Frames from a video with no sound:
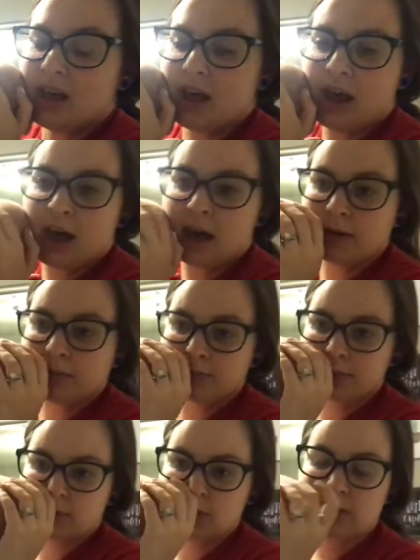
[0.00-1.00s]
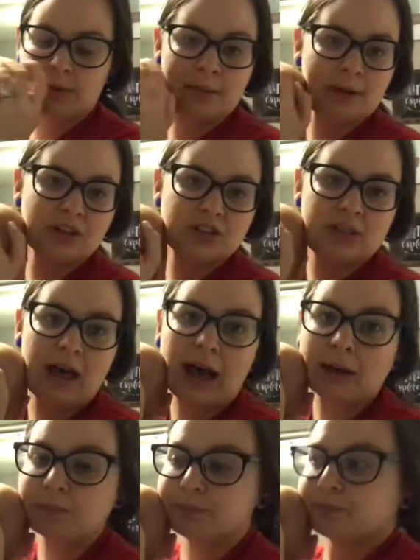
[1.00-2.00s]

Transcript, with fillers: Um, so maybe I'll do that.